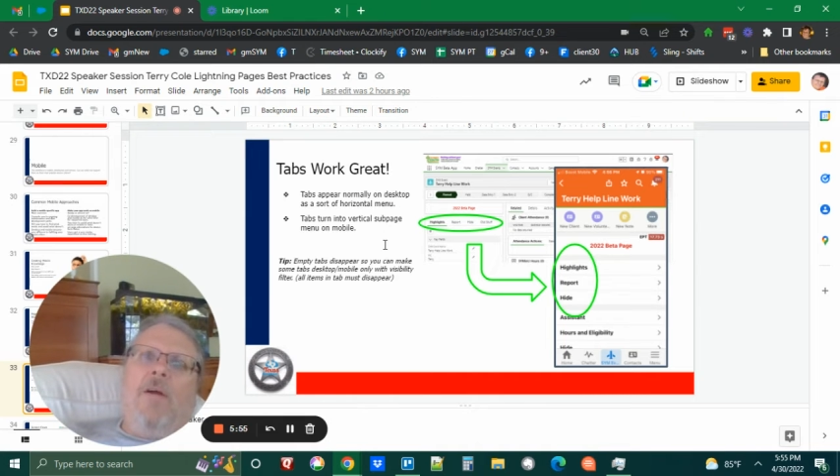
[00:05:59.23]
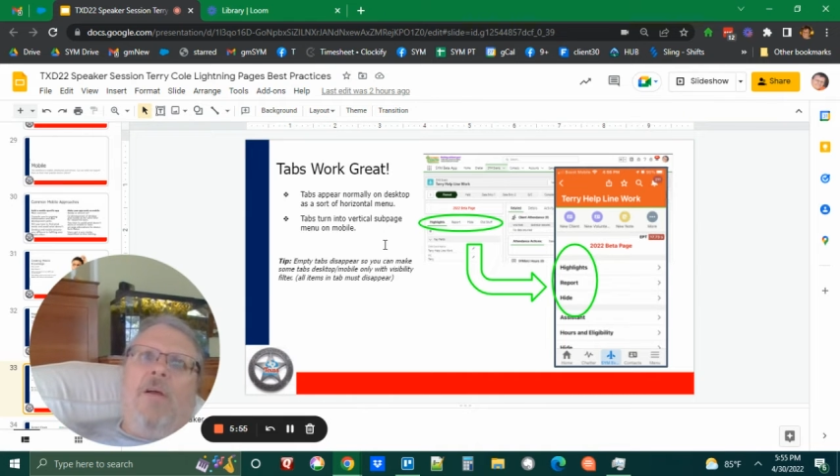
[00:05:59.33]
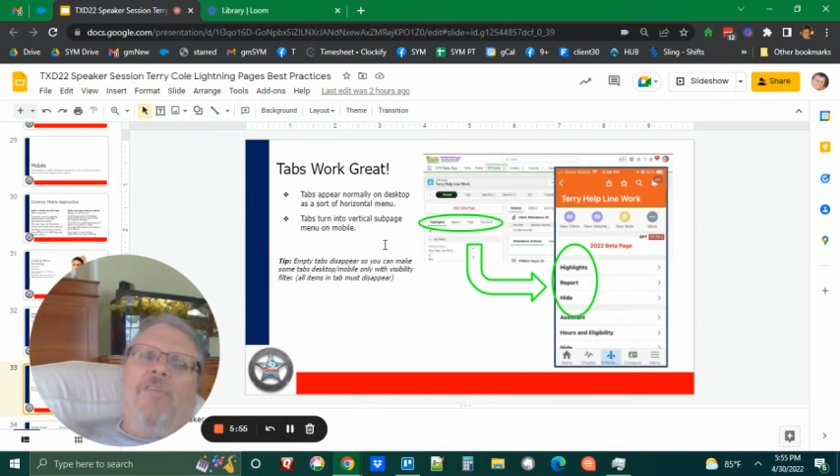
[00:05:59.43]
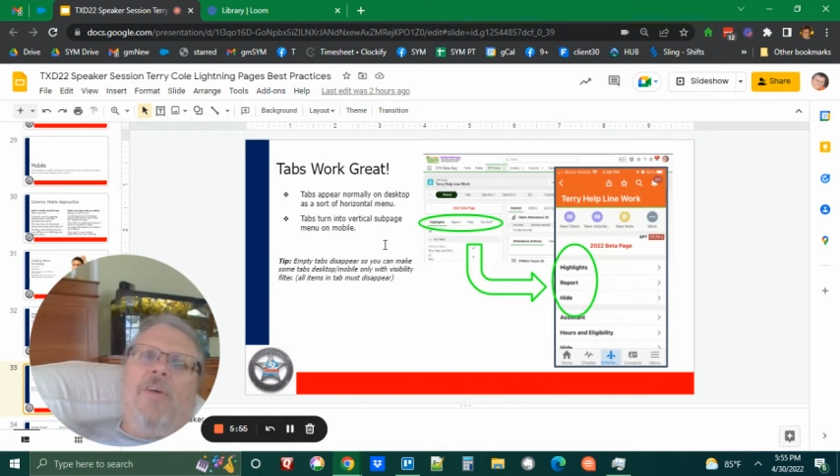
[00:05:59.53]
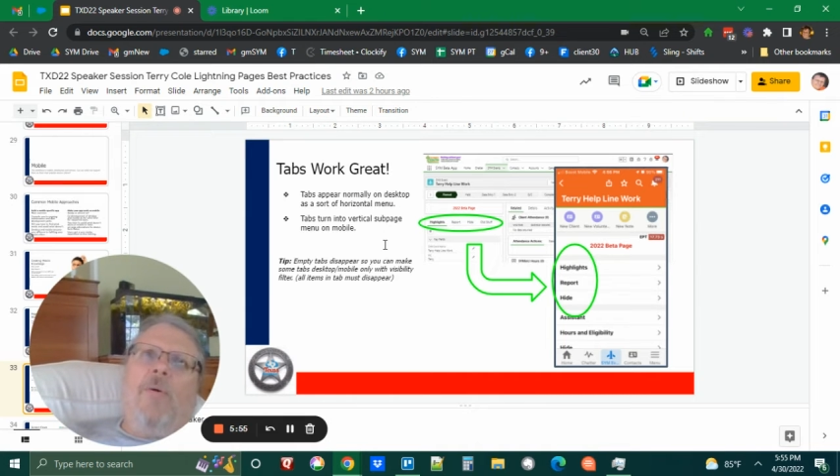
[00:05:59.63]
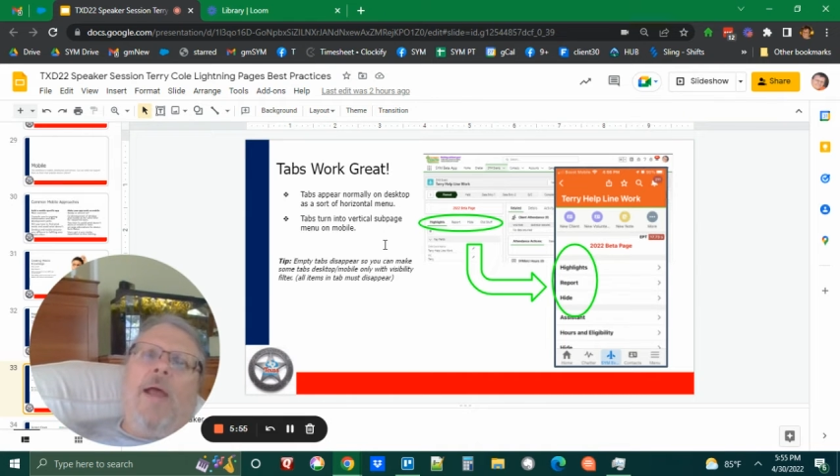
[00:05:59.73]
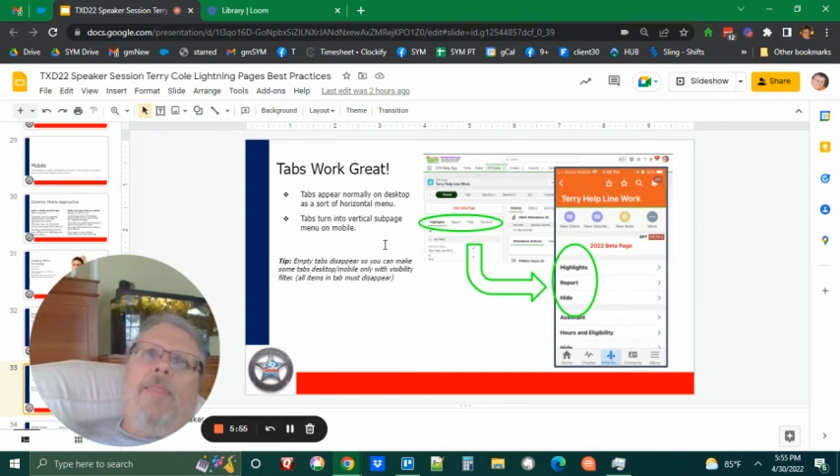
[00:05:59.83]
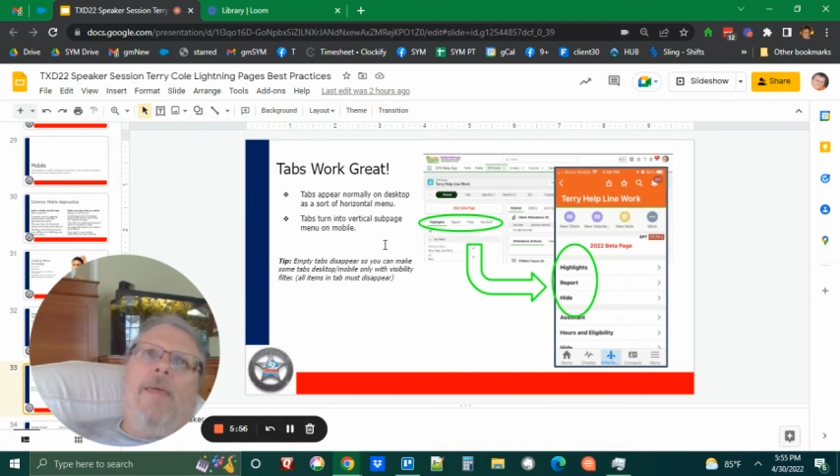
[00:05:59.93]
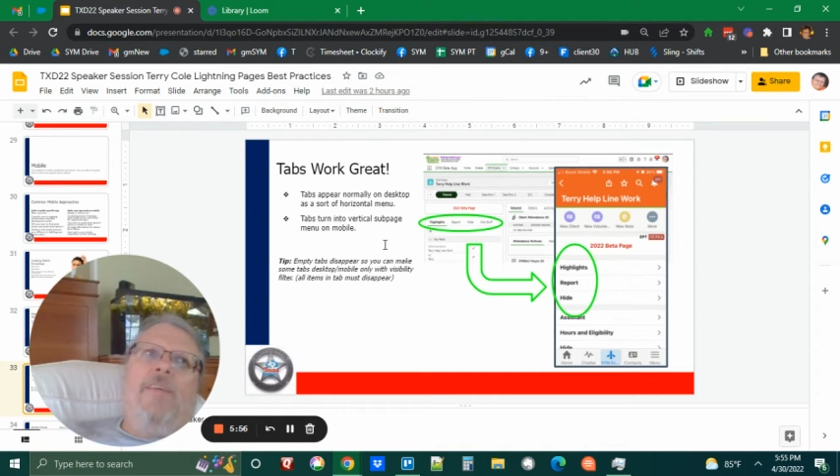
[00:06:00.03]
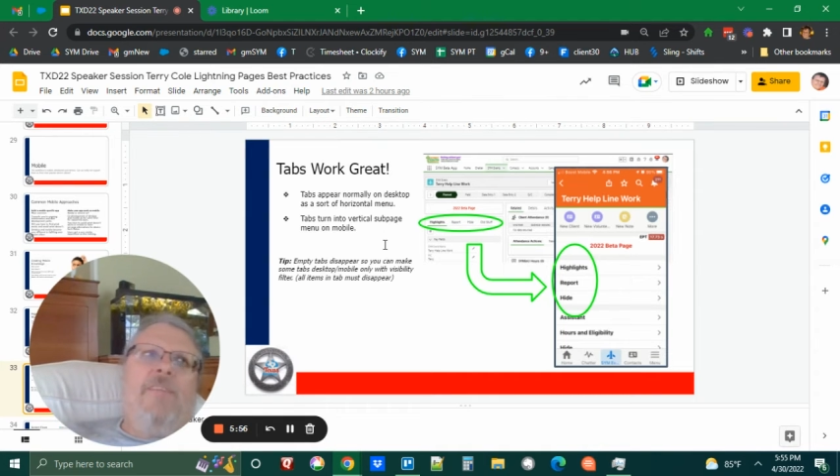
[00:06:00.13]
also,
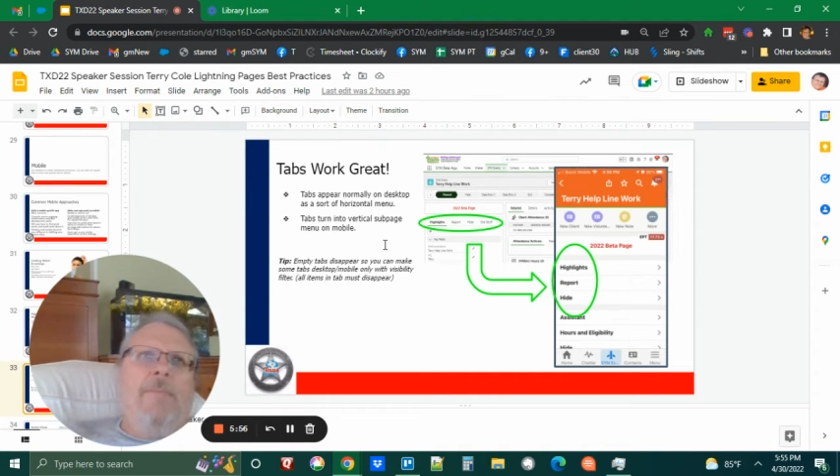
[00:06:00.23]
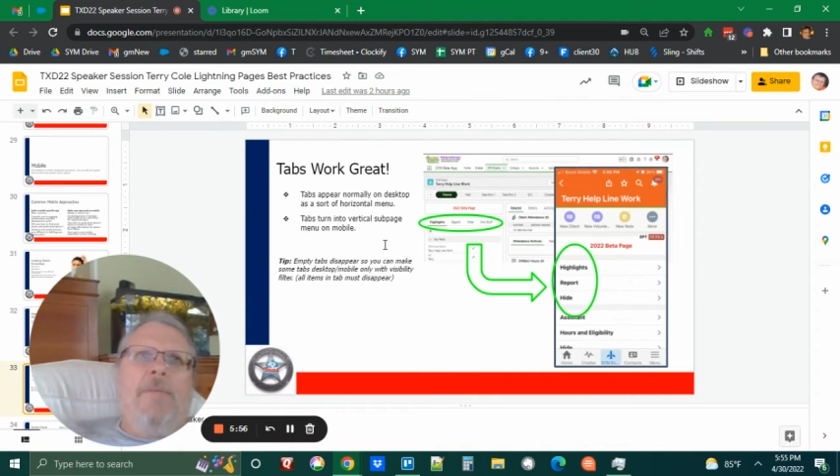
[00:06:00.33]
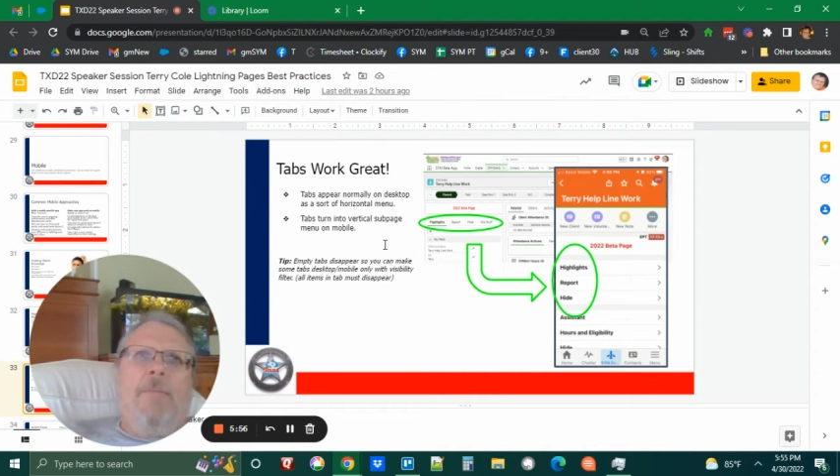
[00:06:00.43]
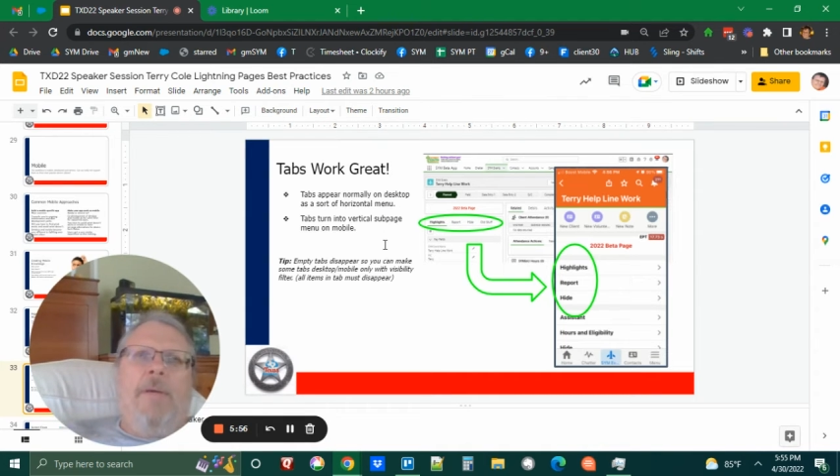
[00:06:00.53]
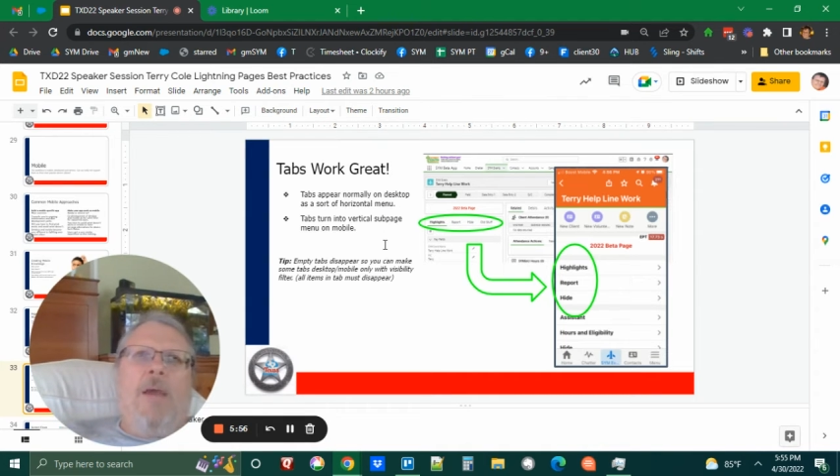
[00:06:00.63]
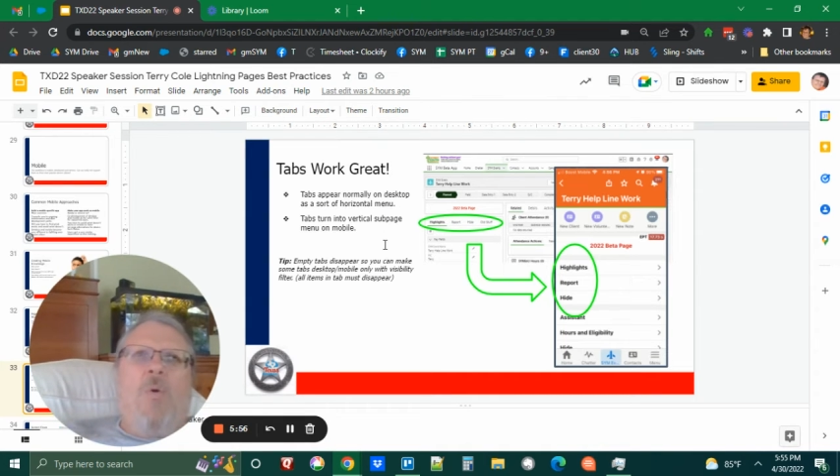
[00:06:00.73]
and they seem to be